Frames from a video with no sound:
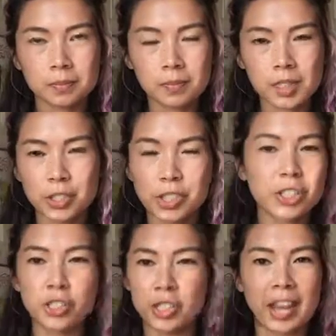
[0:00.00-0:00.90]

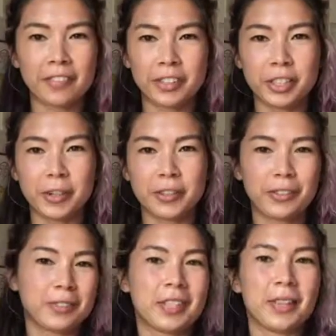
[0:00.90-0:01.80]
such is life, you know.
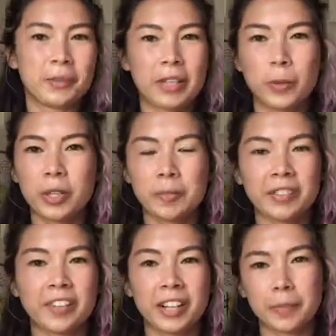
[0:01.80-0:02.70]
It wouldn't be
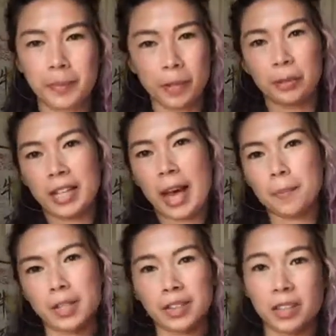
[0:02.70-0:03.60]
fair to be only
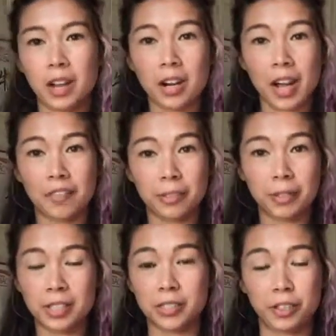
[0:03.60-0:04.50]
happy and then not have the
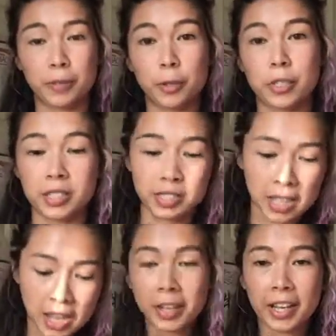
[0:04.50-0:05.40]
rest of your emotions.
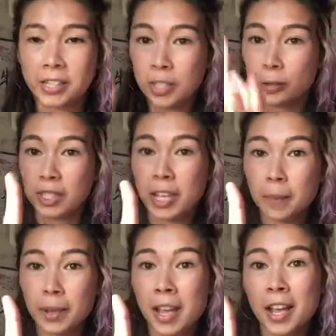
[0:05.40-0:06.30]
Okay, so
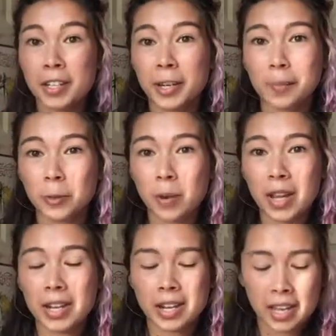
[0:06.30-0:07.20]
tip number
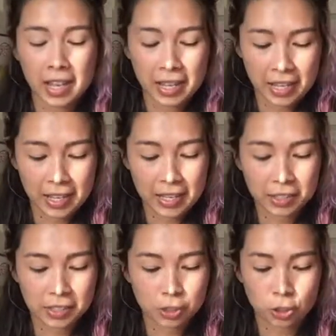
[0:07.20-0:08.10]
one
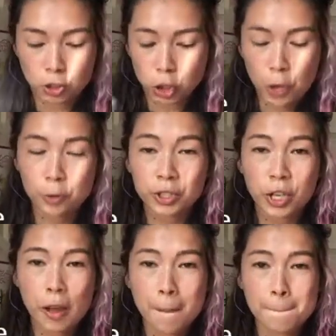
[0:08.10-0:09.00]
is don't
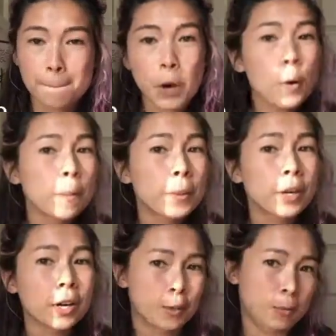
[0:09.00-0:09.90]
mope
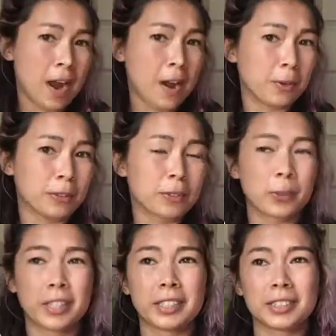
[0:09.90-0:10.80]
around
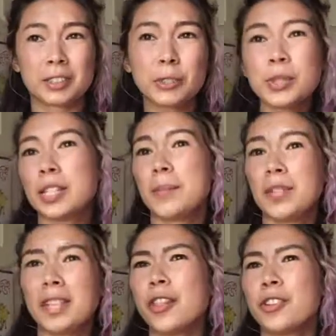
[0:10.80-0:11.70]
or do
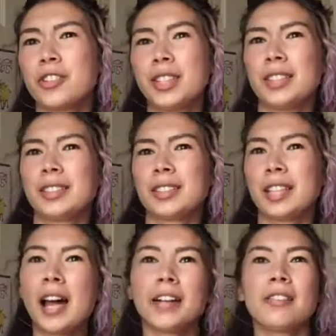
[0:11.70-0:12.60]
something other
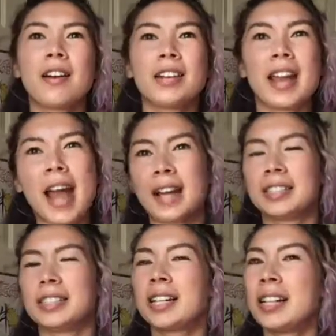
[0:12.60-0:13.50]
than lie around and
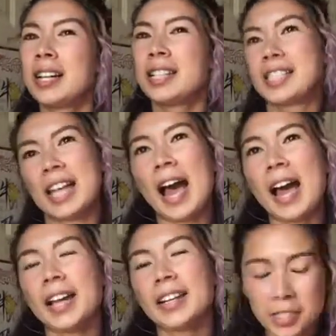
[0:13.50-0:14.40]
act
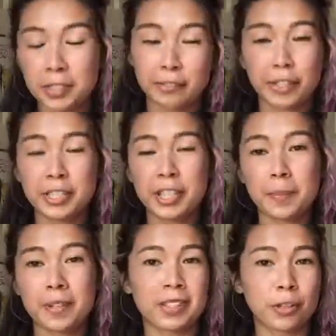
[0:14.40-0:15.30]
sad. This is the first
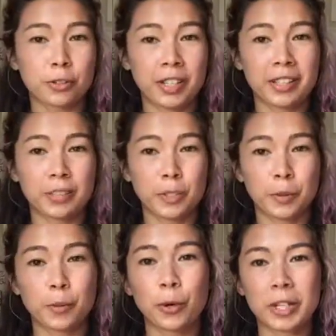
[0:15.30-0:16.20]
tip, and it's actually, I think,
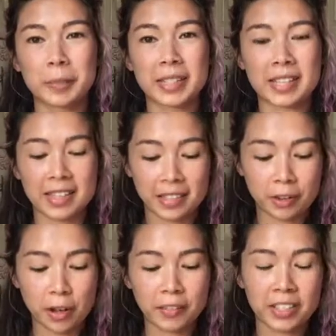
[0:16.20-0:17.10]
super important because I
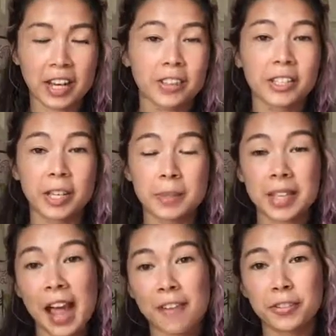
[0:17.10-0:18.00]
think all of the other
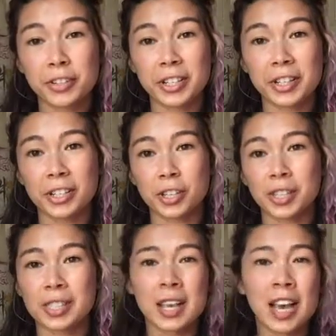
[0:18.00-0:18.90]
tips after it are
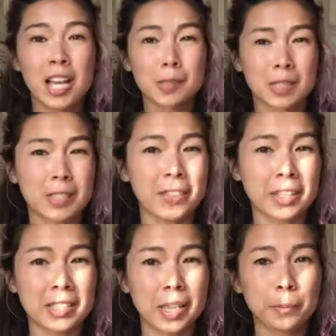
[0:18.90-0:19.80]
just specific
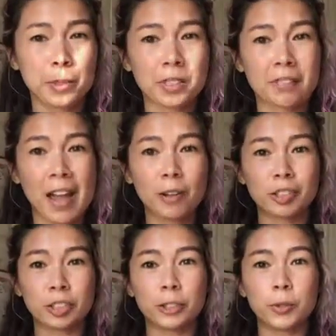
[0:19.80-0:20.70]
examples of how
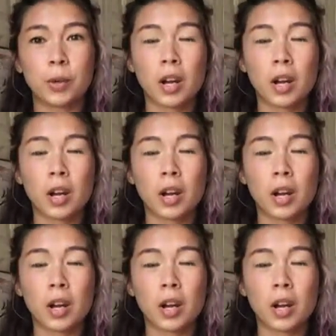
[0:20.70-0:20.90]
to